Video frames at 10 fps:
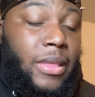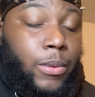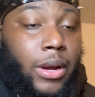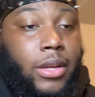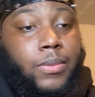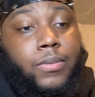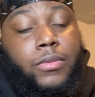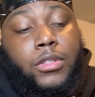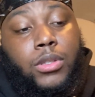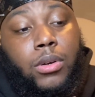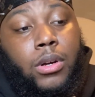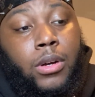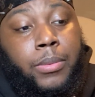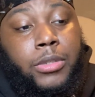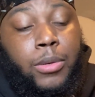Right? So,
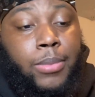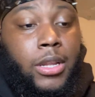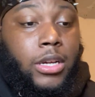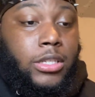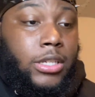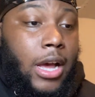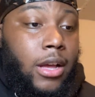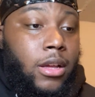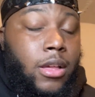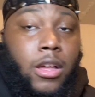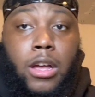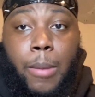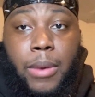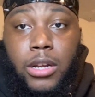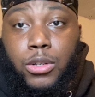um, it's your brother Kazak
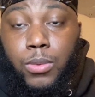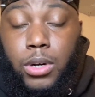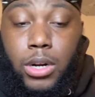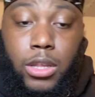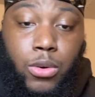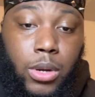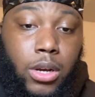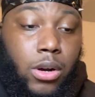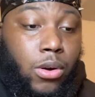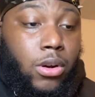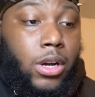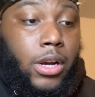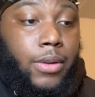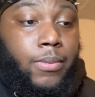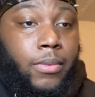coming at you with another quick cold
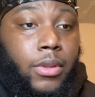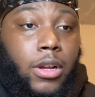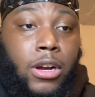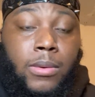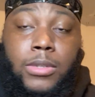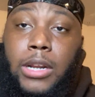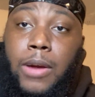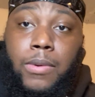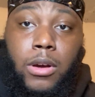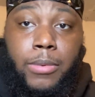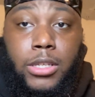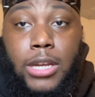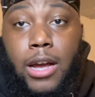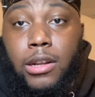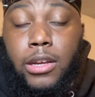cut. Um, today we're gonna be
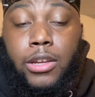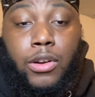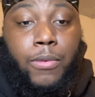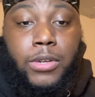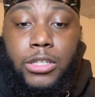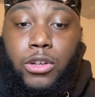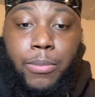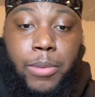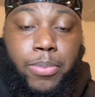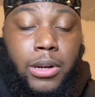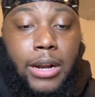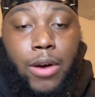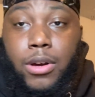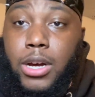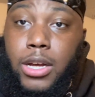tackling, you know, we just gonna be pulling
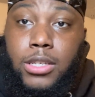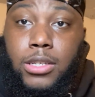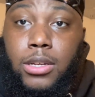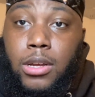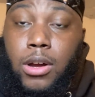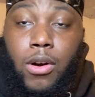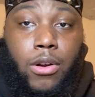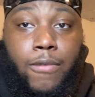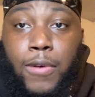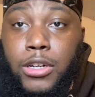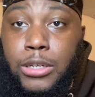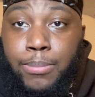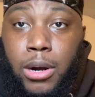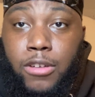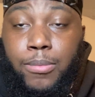out cuts on a virgin
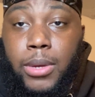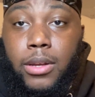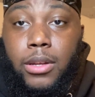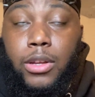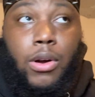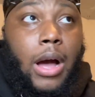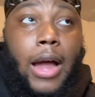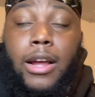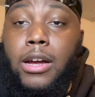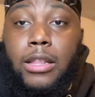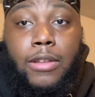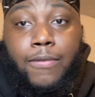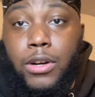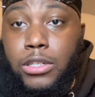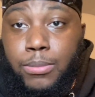birth, man. You know how to cut the
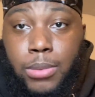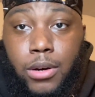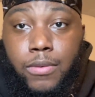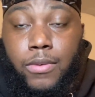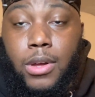virgin birth.